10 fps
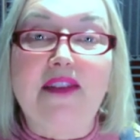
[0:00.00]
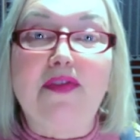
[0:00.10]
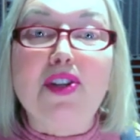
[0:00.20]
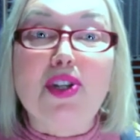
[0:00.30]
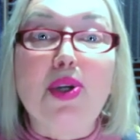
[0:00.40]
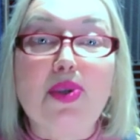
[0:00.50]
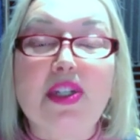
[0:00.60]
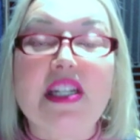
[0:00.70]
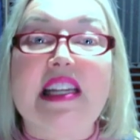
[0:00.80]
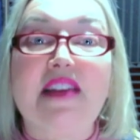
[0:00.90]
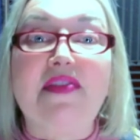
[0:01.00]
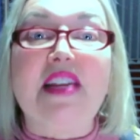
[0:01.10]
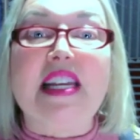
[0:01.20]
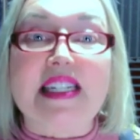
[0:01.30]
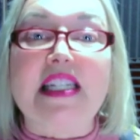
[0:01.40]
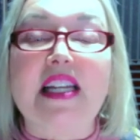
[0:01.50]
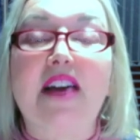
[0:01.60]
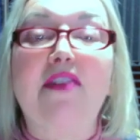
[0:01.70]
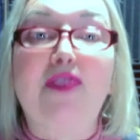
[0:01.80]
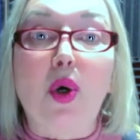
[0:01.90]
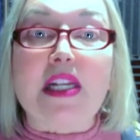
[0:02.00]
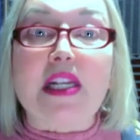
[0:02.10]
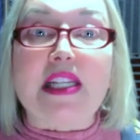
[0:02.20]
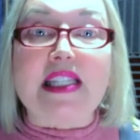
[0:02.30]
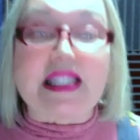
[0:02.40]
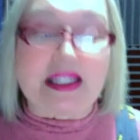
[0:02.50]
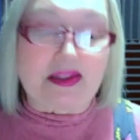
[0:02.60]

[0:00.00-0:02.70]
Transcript: for you to give it voice.